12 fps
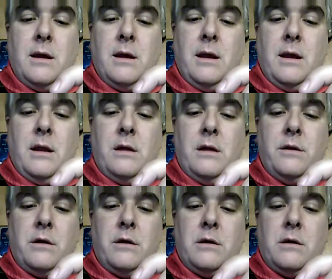and
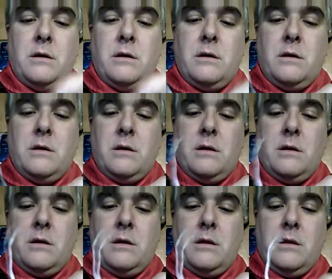under
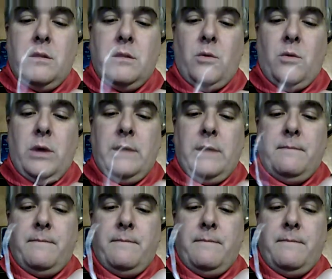the white,